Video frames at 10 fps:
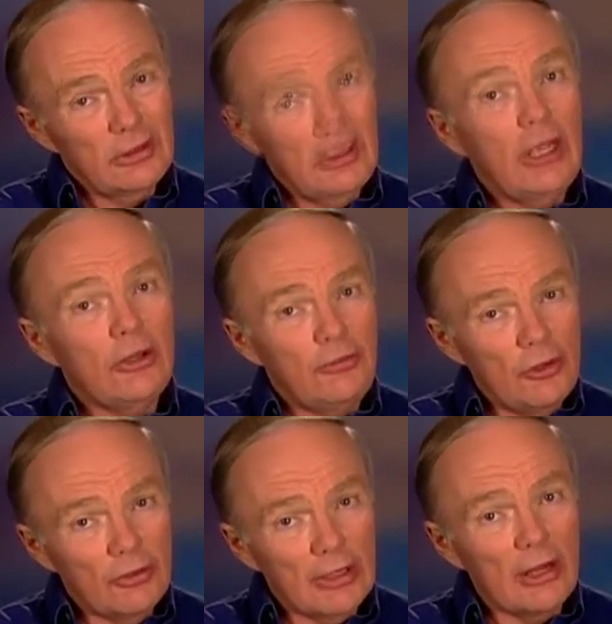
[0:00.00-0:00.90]
And if
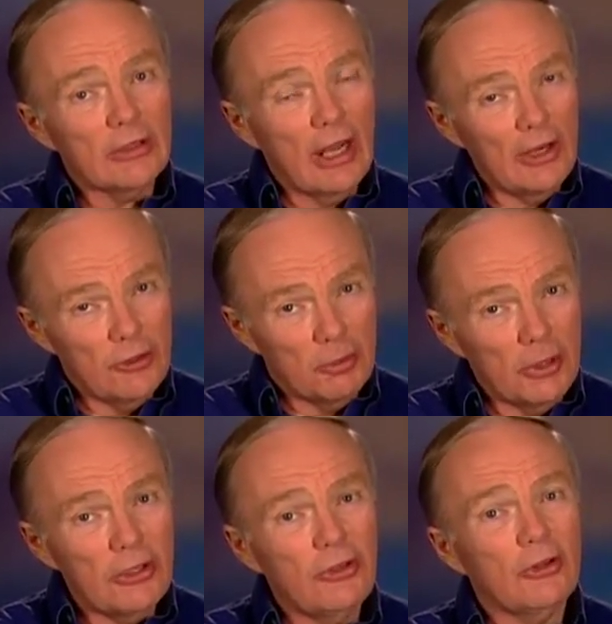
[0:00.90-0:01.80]
you've allowed God to
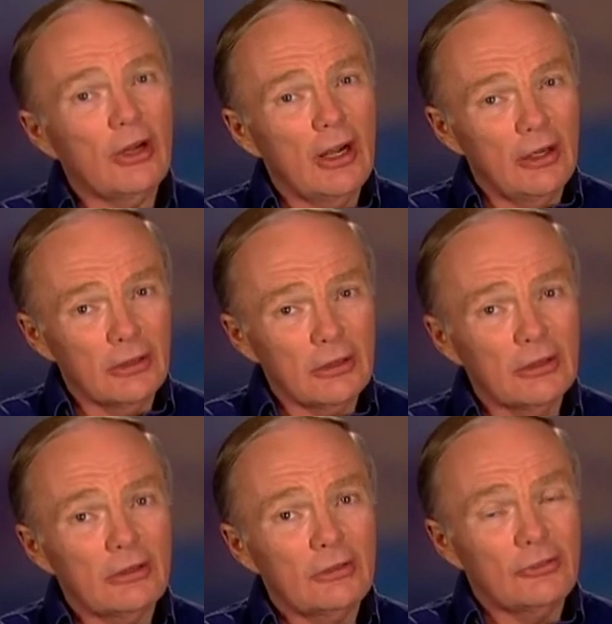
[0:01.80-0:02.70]
break your heart
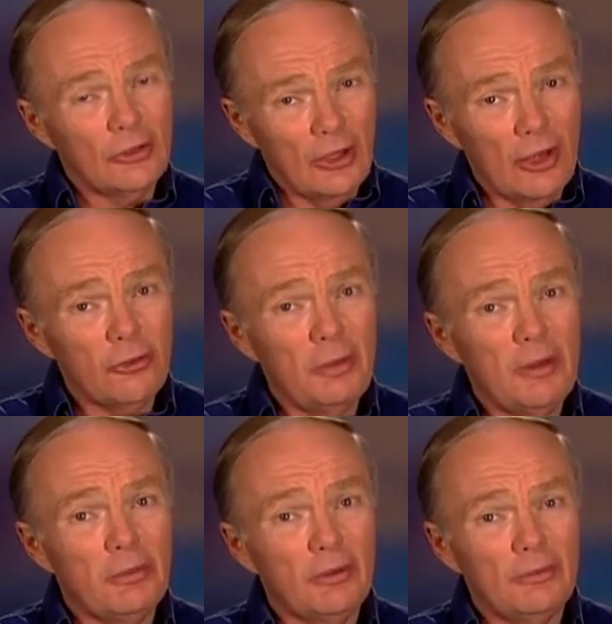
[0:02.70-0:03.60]
for lost
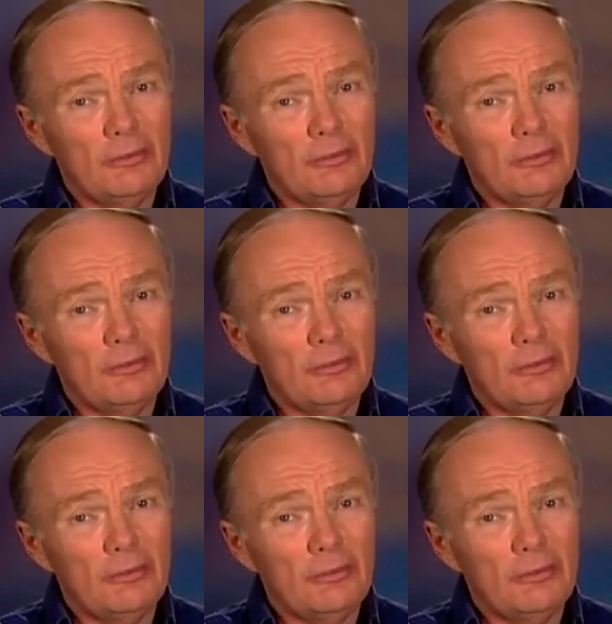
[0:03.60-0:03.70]
people,